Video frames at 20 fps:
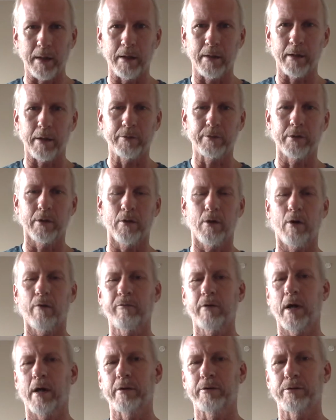It's the law
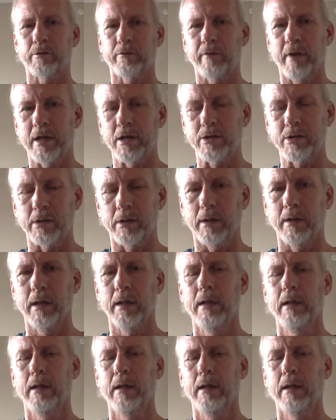of conservation,